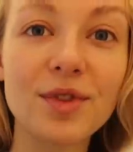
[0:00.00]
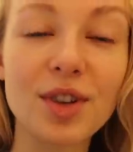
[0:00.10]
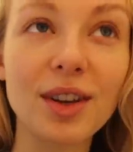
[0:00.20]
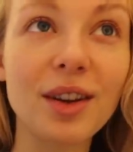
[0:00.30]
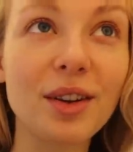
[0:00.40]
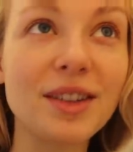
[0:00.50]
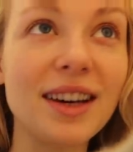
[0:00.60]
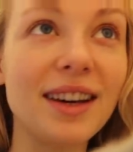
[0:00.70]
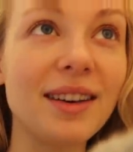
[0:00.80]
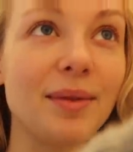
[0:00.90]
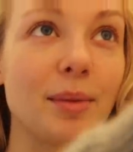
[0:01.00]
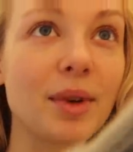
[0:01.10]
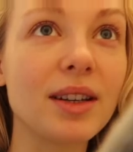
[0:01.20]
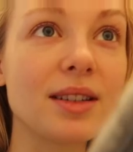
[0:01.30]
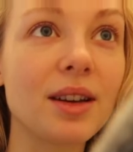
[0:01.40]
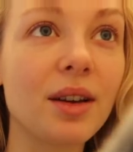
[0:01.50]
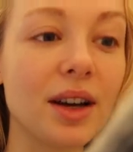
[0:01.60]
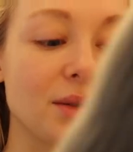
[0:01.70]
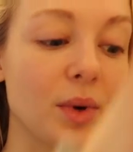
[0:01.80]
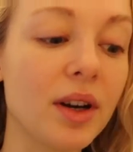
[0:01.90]
chill little day. I'm gonna take you
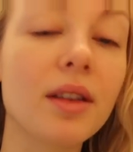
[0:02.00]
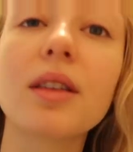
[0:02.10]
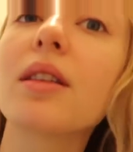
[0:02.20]
guys with,